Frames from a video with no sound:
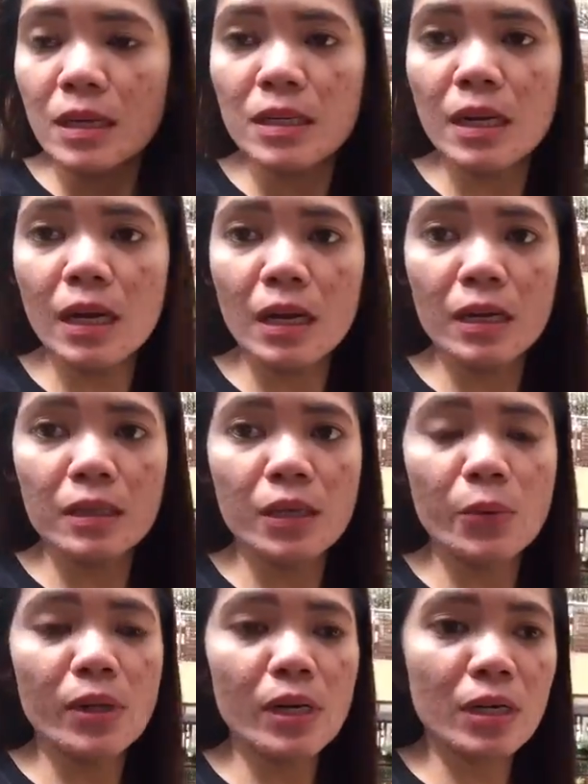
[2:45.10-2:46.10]
na
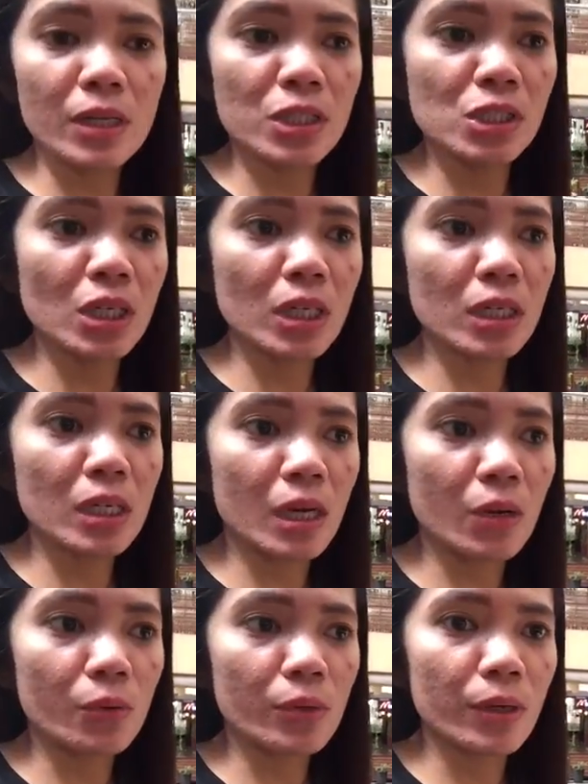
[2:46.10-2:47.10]
they will reject
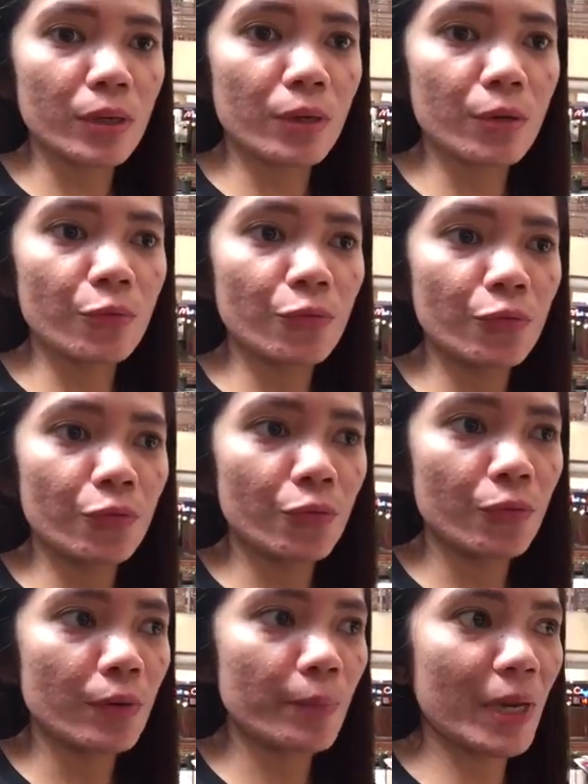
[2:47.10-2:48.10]
daw if
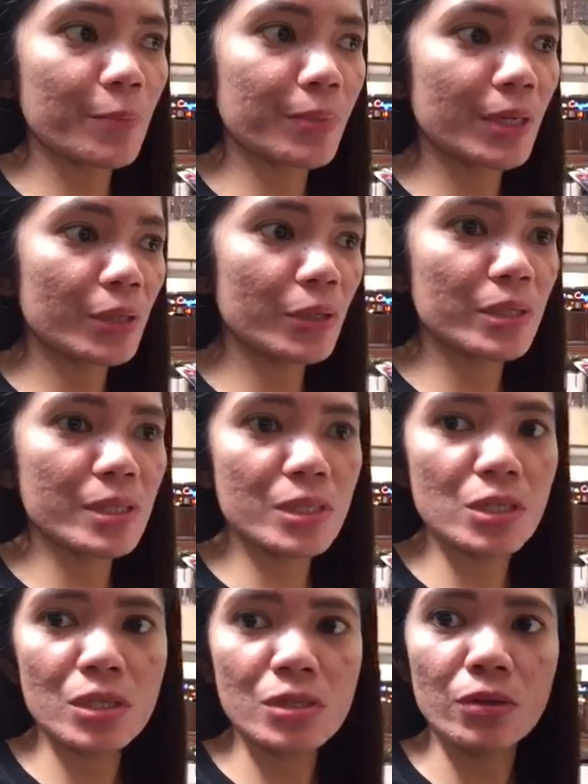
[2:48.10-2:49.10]
my period is
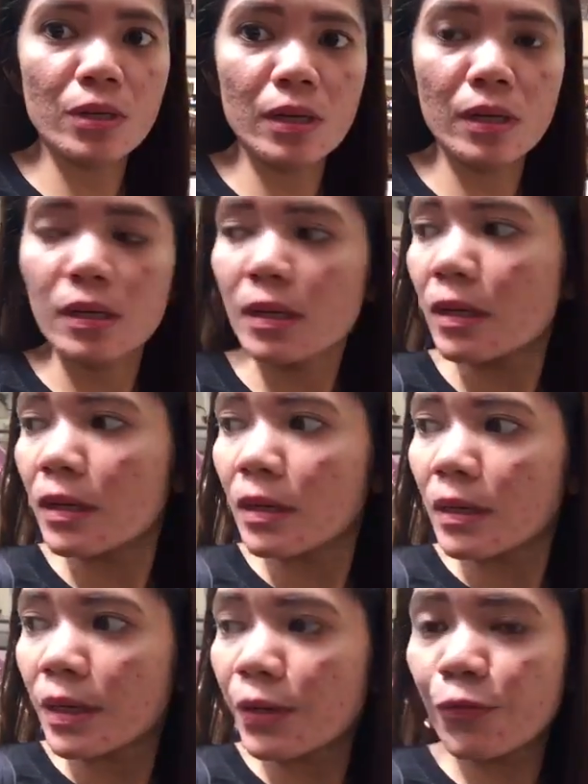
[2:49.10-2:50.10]
just only,
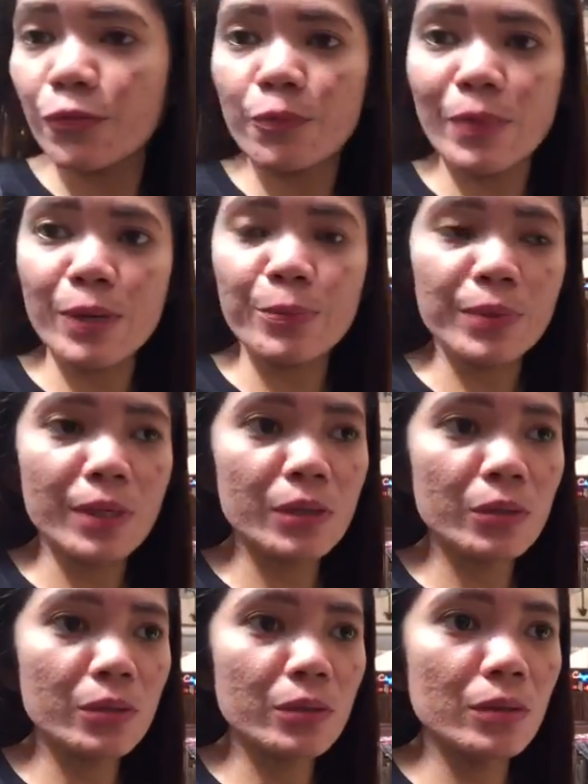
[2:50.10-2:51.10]
if my
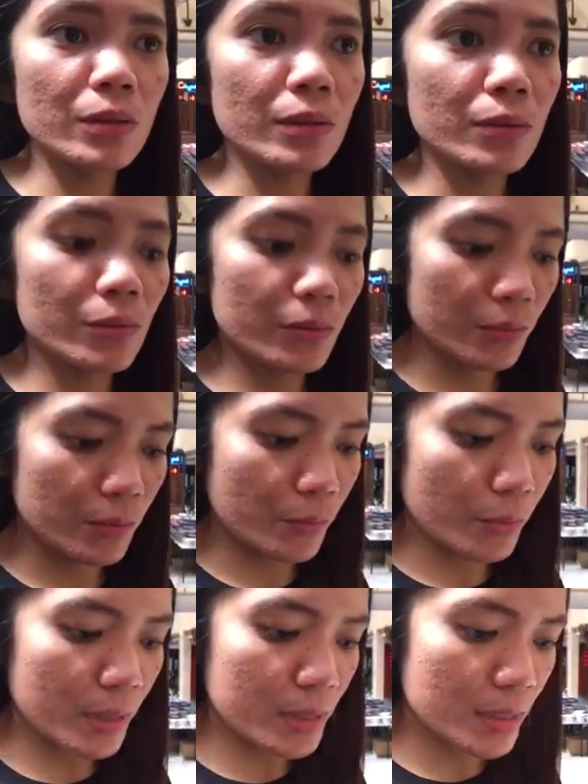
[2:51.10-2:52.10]
period
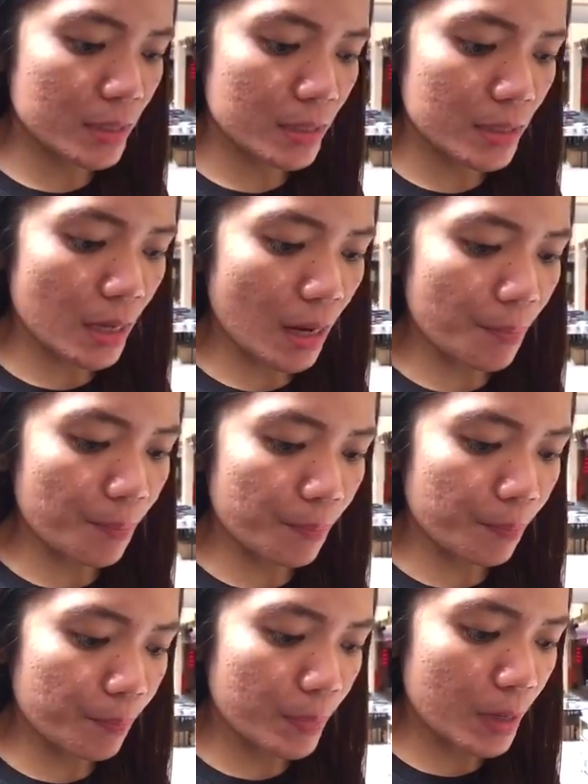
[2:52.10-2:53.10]
was stopped
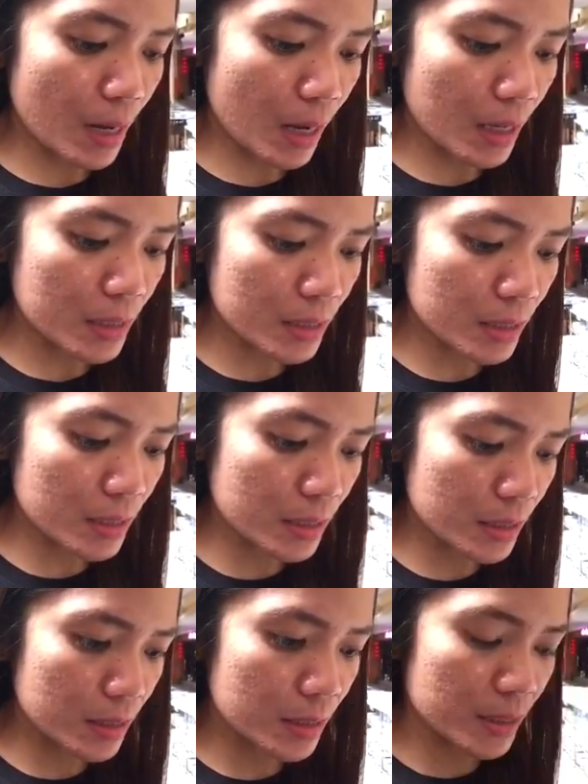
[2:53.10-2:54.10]
last
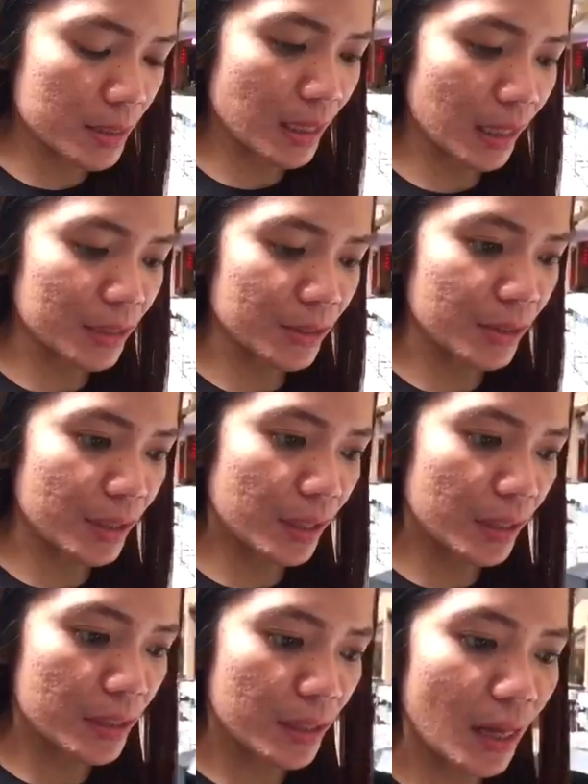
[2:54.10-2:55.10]

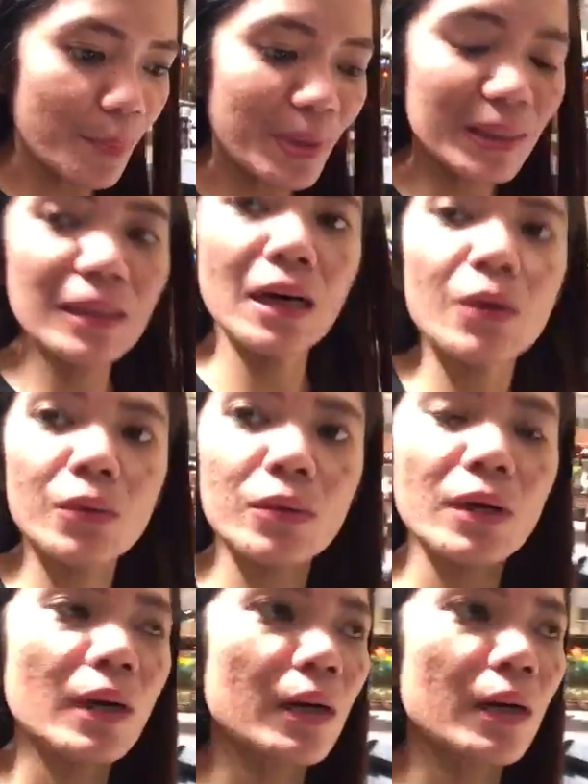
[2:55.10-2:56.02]
Saturday. Dapat daw